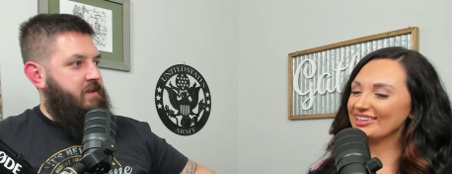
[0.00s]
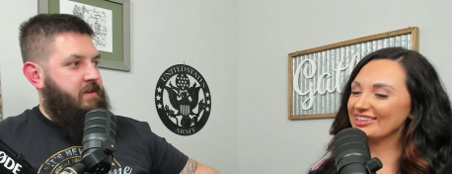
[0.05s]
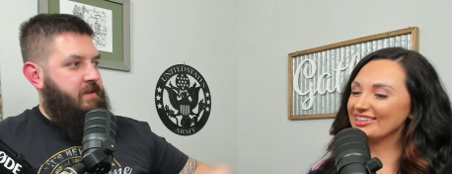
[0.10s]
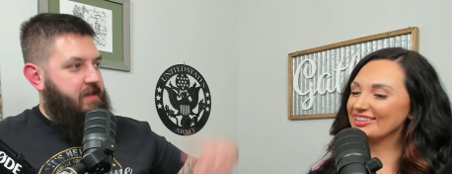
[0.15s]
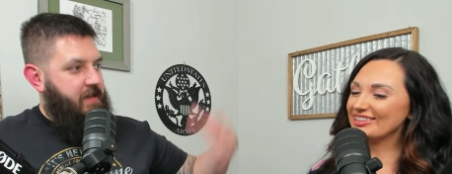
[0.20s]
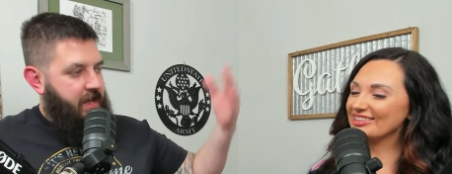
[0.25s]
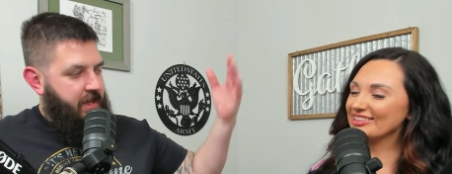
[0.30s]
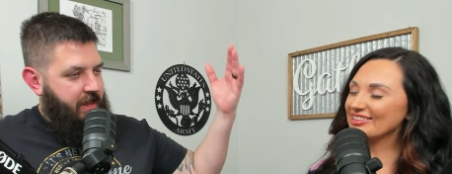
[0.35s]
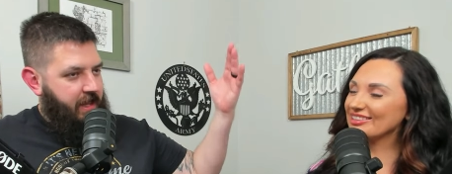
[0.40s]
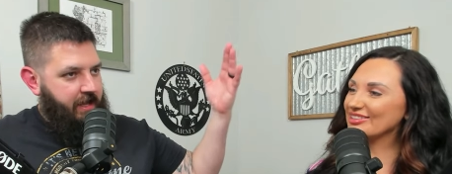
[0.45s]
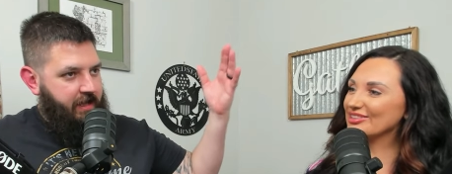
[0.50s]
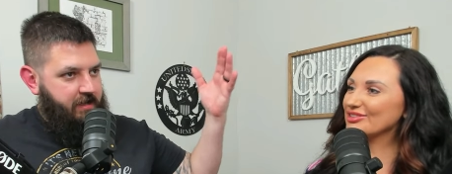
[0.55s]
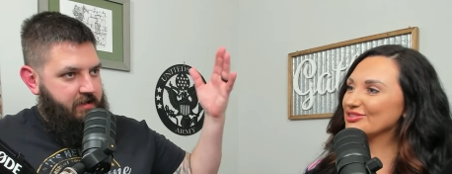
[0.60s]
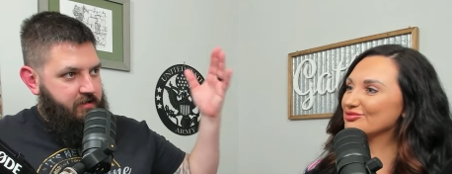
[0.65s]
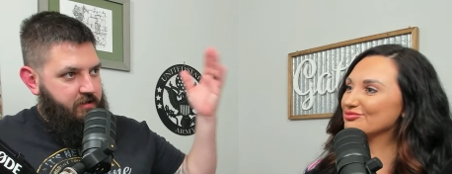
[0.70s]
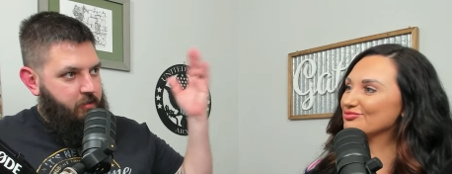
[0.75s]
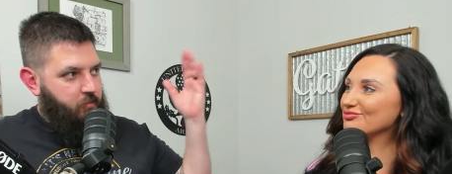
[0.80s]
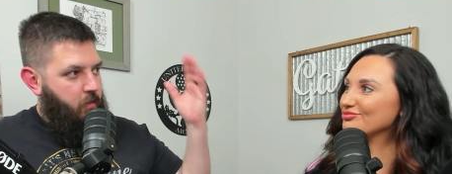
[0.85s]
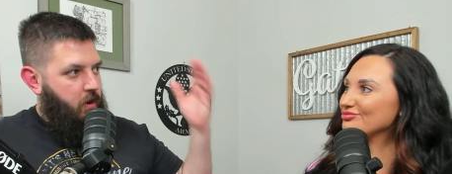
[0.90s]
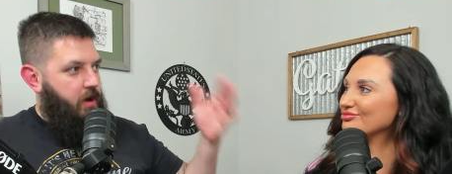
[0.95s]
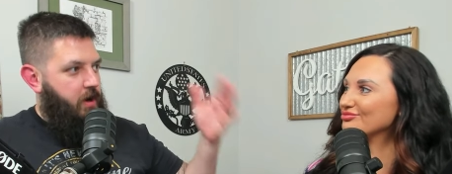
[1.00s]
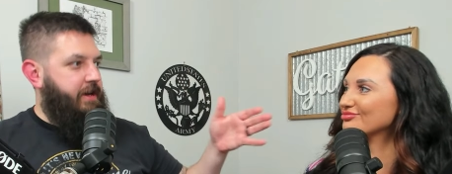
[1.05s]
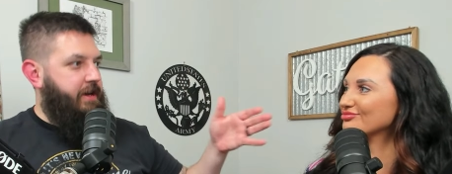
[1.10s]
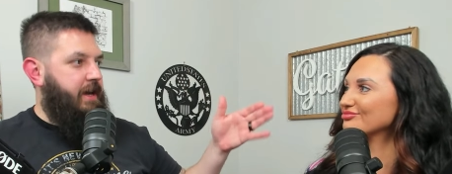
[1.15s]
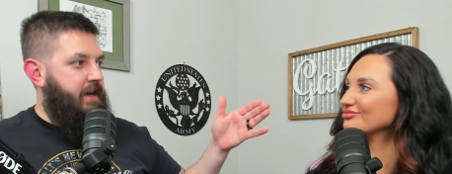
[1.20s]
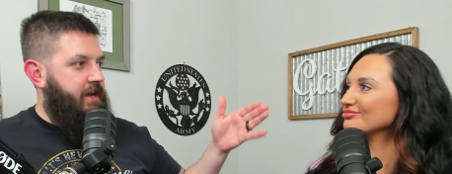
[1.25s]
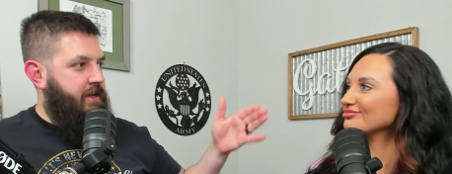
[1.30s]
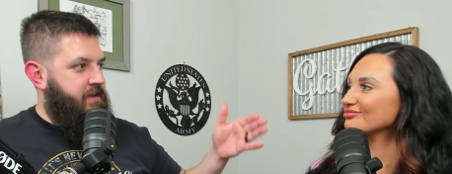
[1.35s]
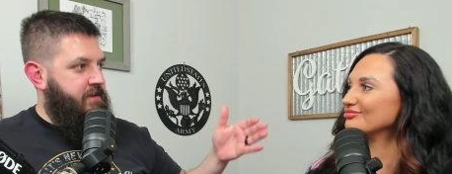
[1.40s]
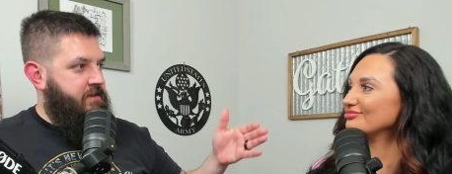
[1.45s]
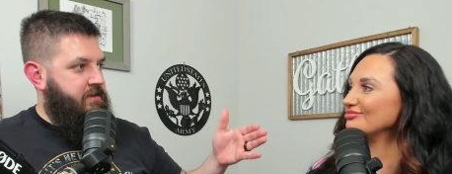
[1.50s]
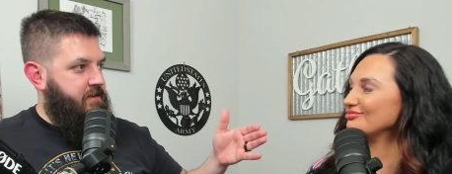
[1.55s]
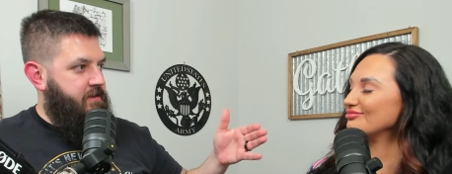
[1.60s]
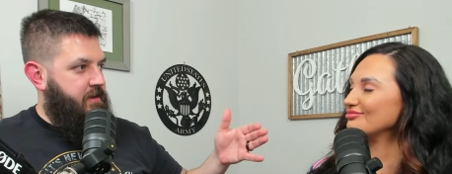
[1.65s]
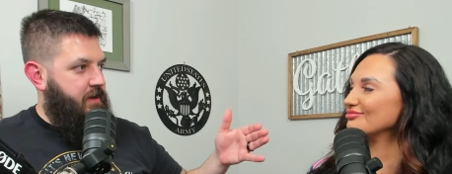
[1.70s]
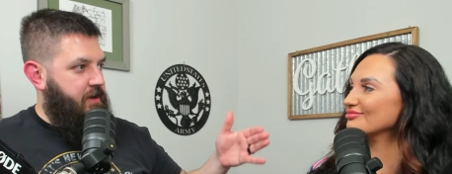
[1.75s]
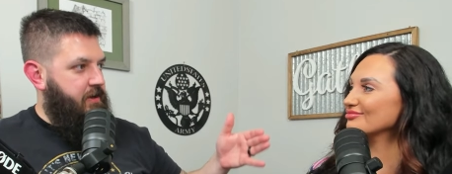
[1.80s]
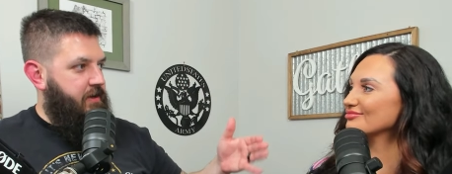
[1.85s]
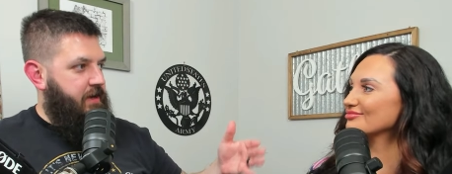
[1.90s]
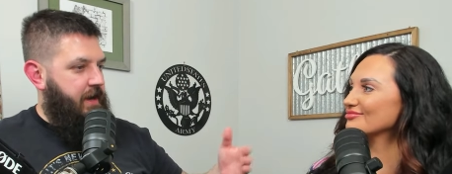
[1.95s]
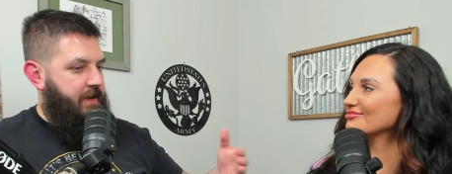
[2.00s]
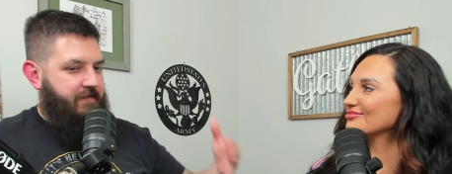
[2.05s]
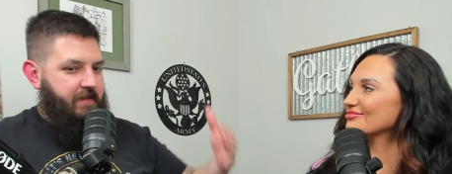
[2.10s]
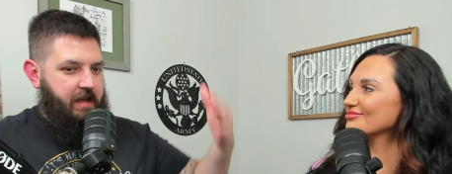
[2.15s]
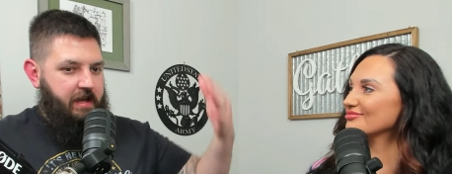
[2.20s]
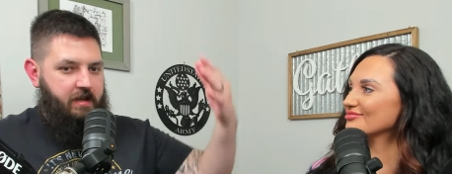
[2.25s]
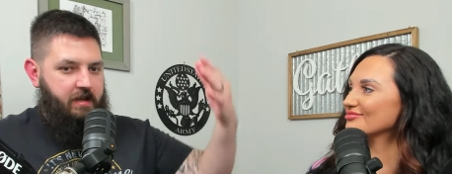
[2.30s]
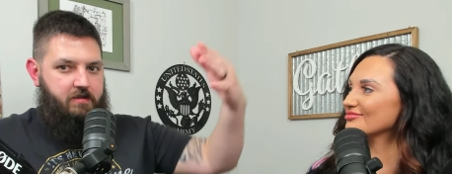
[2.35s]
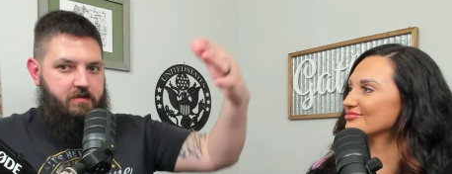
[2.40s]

Speaker 1: you got like you walk in and you can have like